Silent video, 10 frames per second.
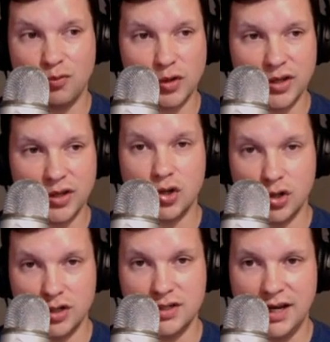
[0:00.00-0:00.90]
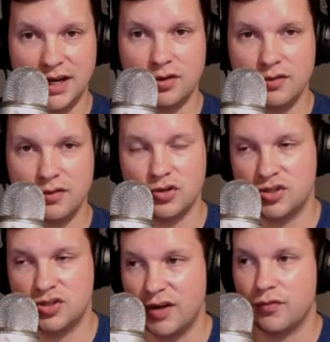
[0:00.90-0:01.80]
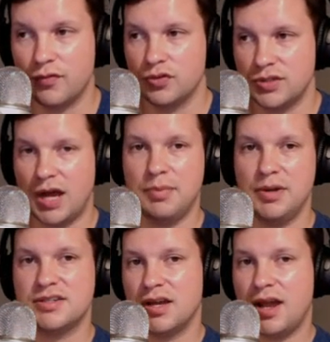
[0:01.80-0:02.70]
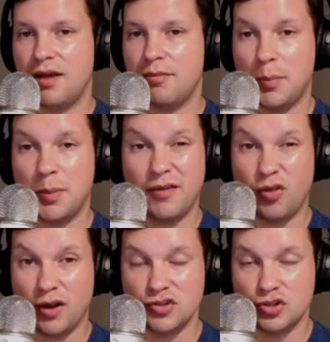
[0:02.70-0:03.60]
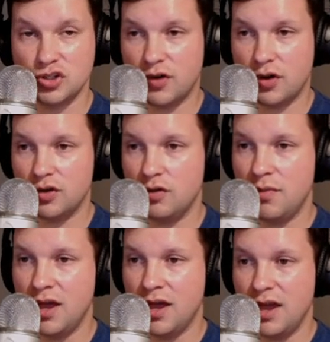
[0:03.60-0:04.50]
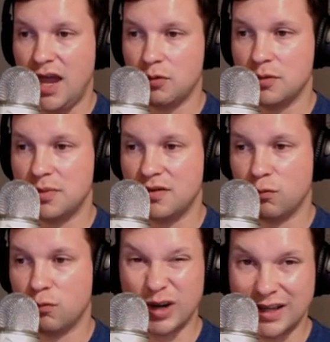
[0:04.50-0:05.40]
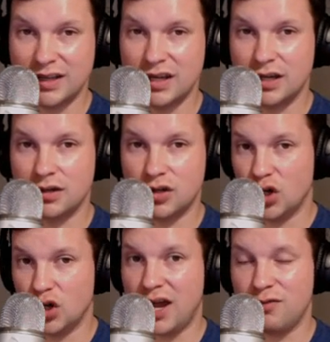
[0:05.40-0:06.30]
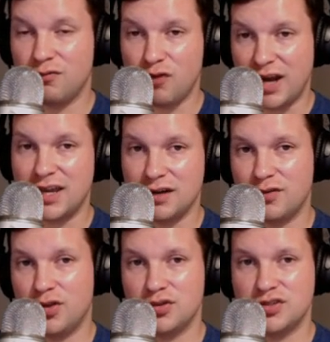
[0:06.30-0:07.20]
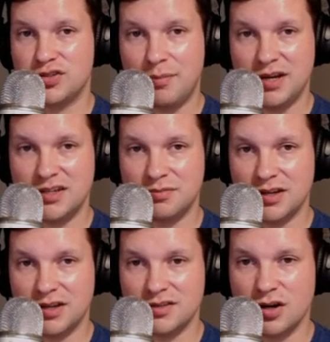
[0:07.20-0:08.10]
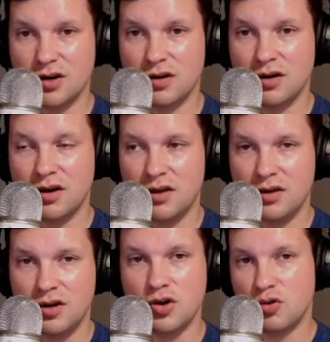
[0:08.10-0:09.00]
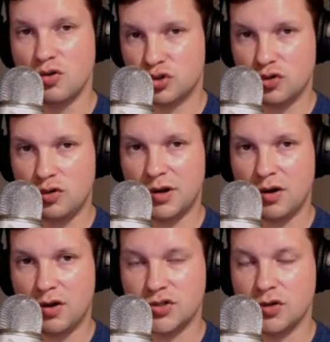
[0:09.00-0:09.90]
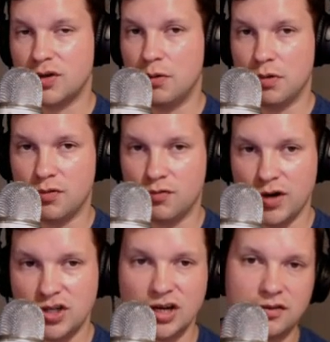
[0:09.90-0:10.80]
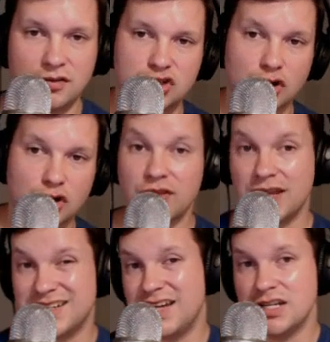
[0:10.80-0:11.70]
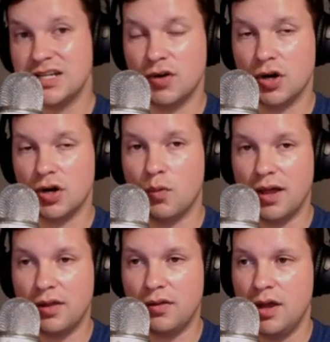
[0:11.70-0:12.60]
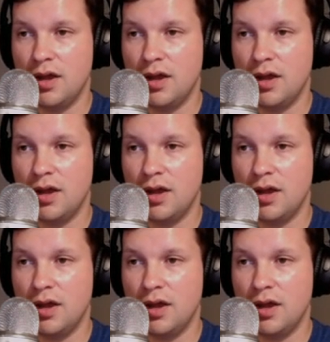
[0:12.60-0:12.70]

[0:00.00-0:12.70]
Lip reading: really good together for several topics that probably have a lot of search volume and would be really good at ranking for those topics because they're neutral, but also keyword rich and serve the intent very well.